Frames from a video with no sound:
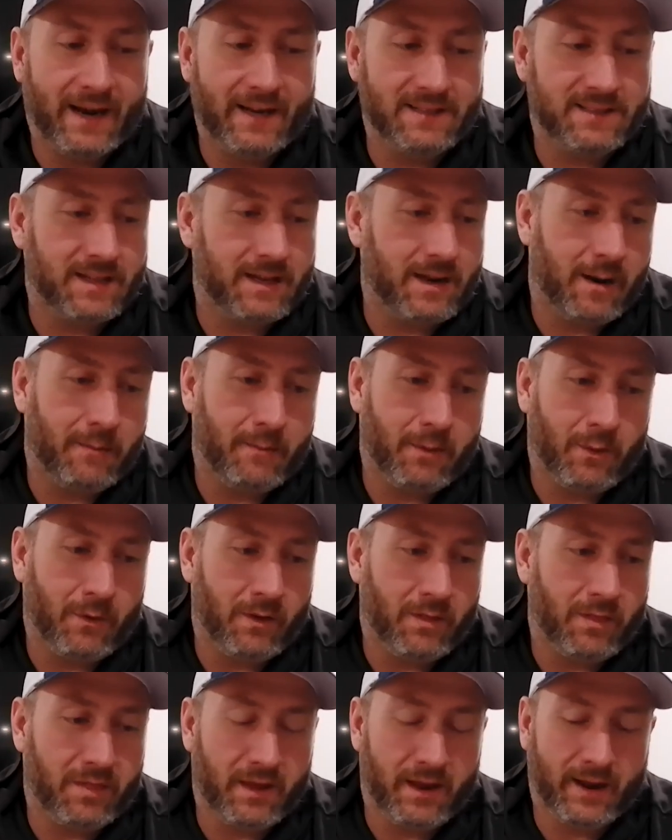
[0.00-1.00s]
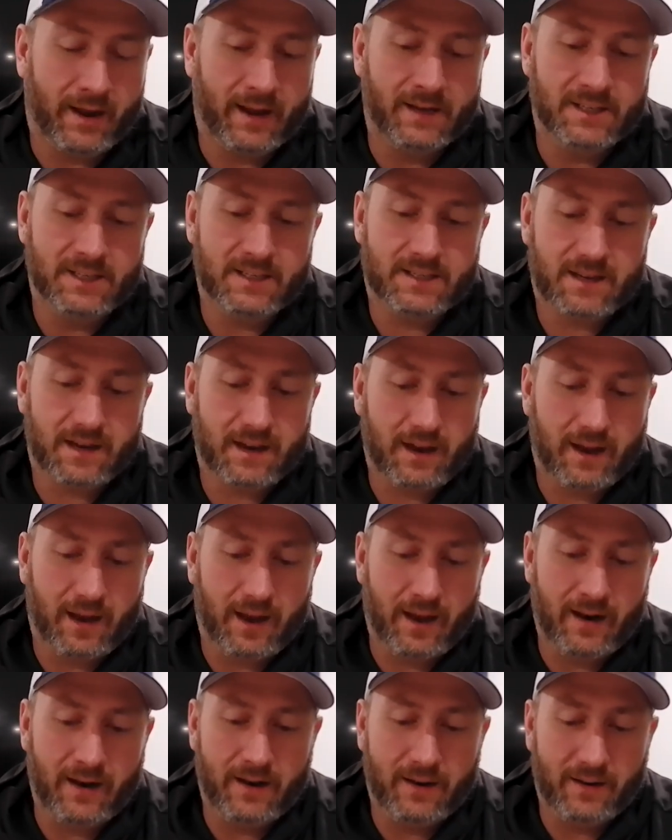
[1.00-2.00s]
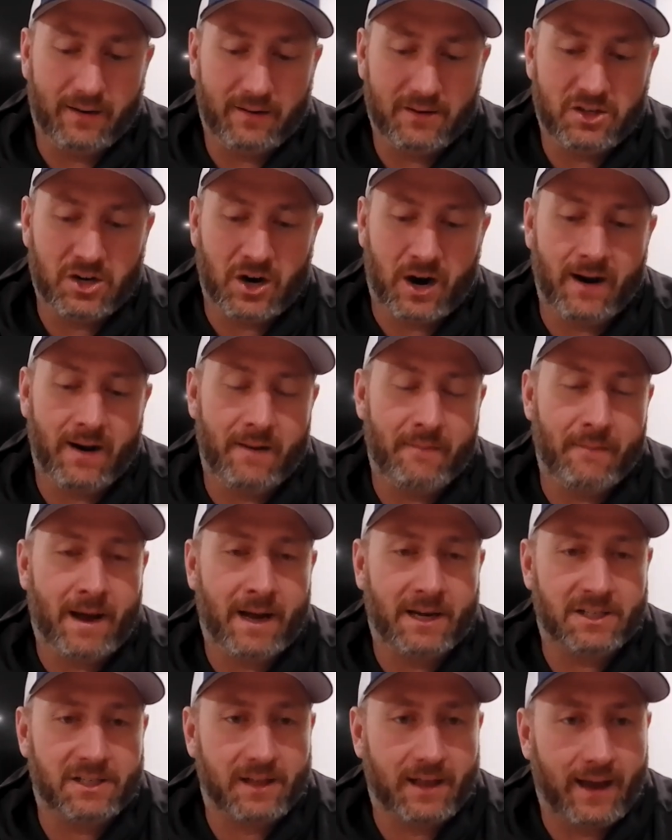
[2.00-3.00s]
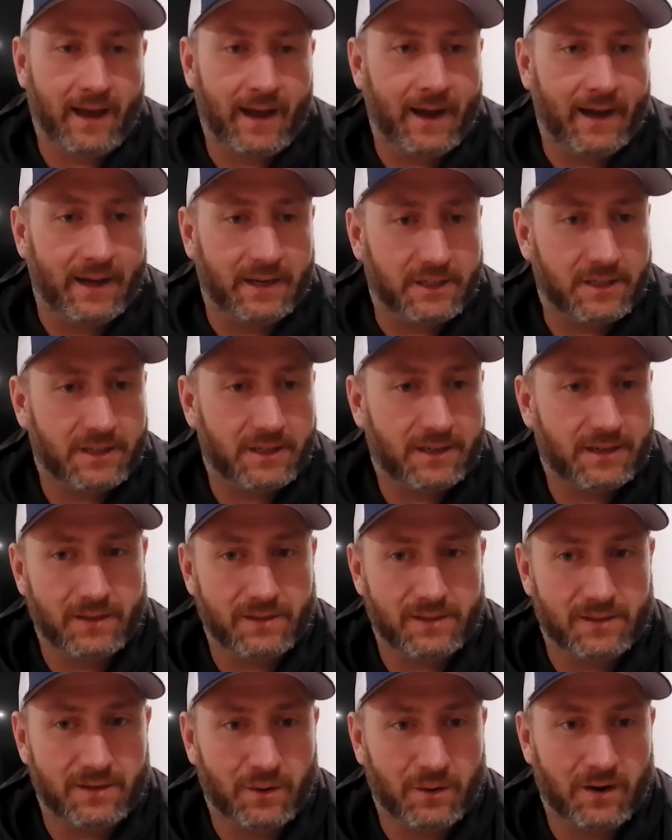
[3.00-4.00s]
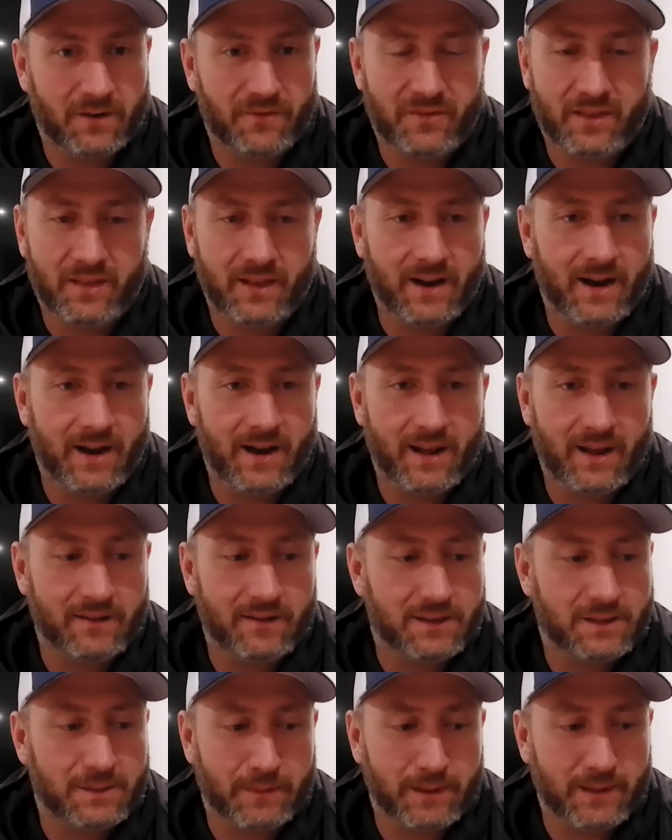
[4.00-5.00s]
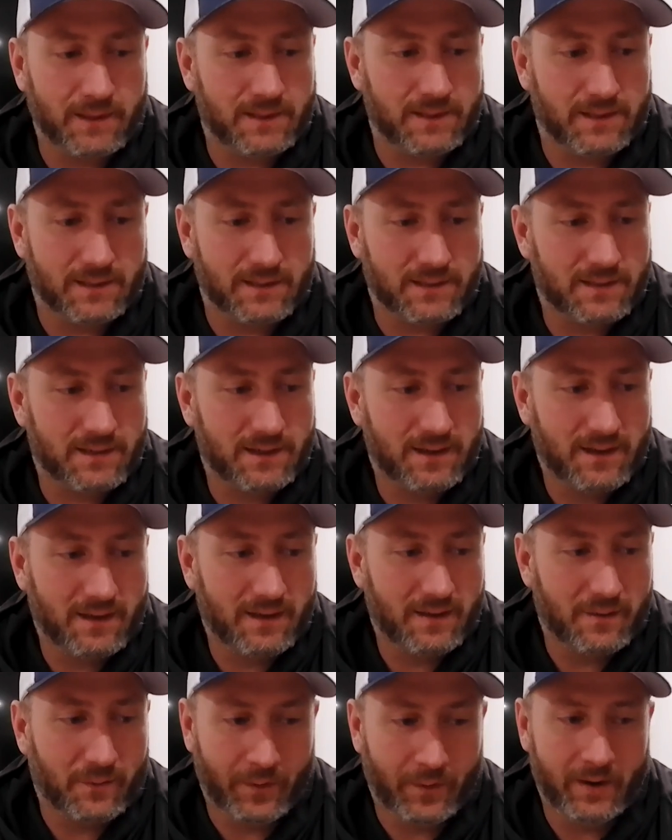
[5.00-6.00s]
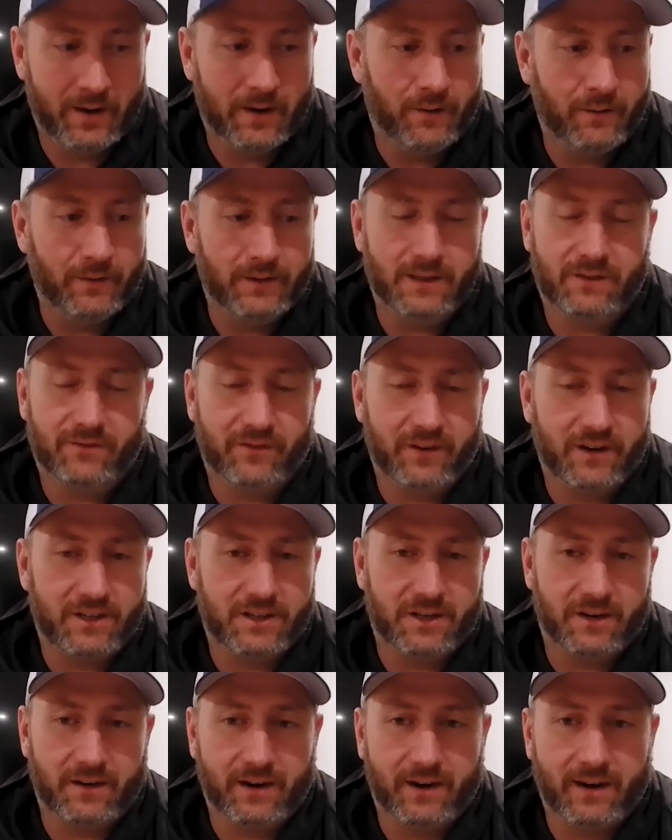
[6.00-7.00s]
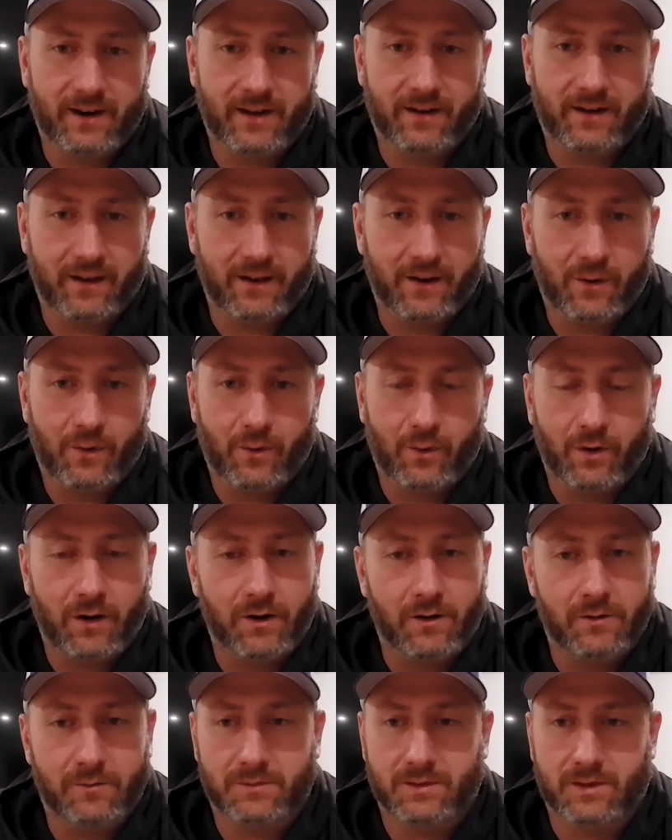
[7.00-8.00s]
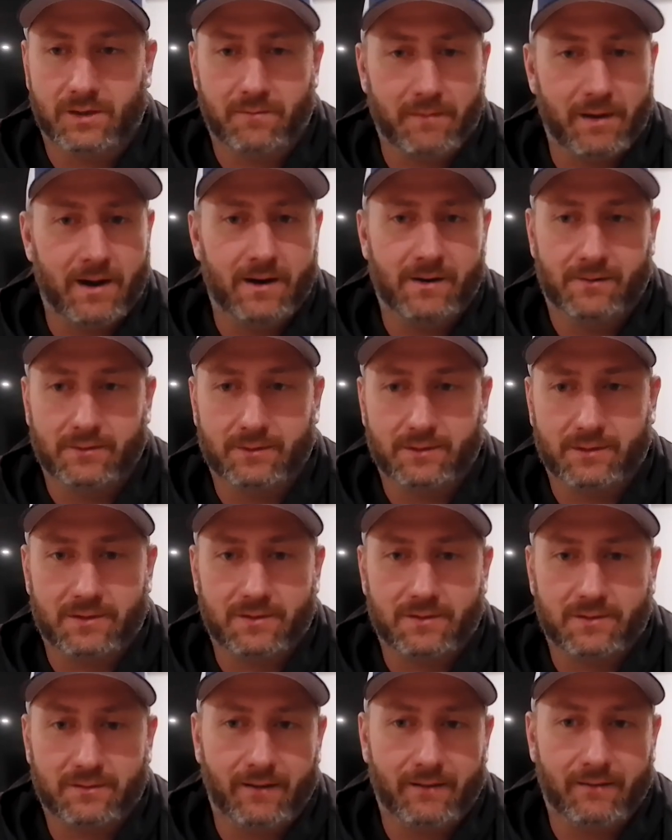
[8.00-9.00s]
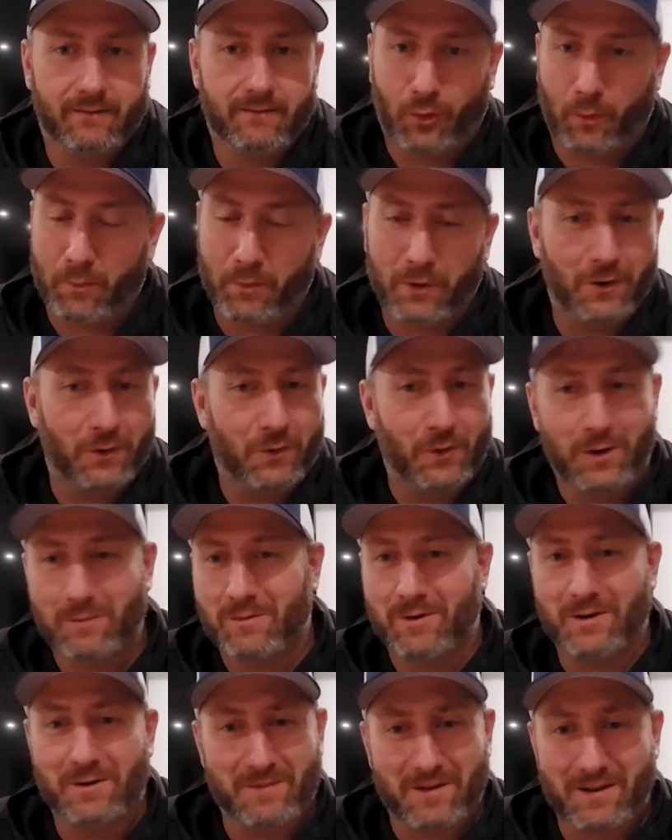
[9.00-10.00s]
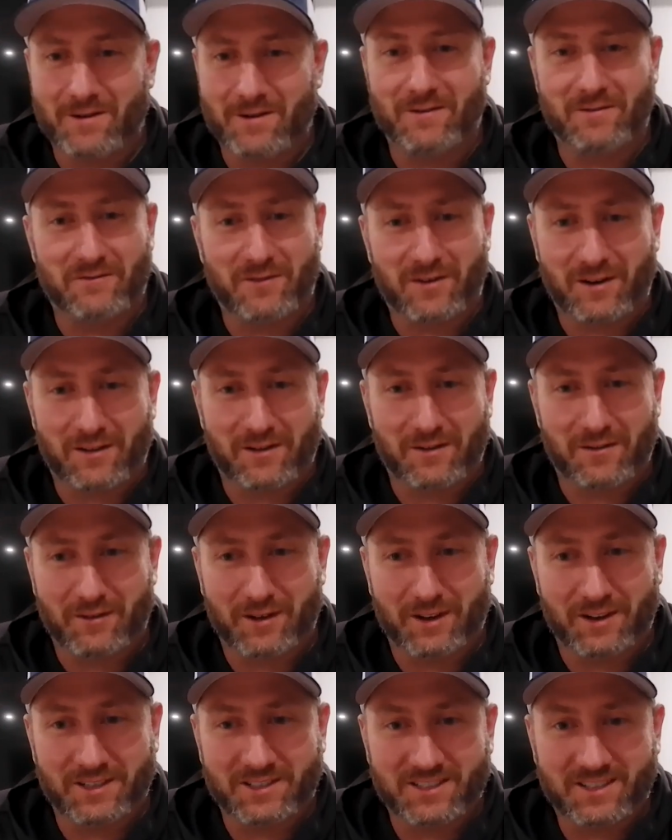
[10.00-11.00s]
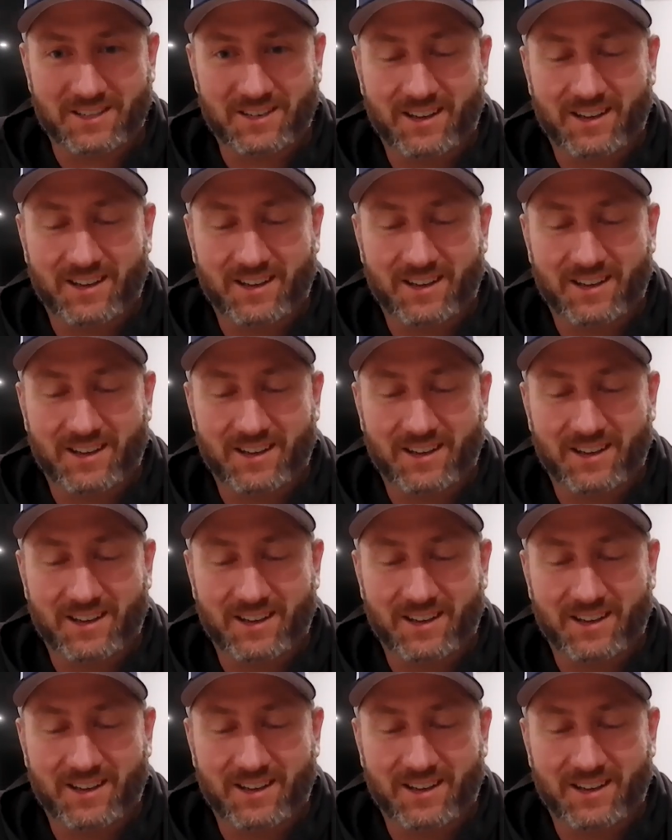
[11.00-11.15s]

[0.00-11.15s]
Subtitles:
That is the number one thing. And just in trying to match the hatch, it's no different than any other species. We know these fish are eating, worms and minnows. And so put a worm or a minnow in front of their face.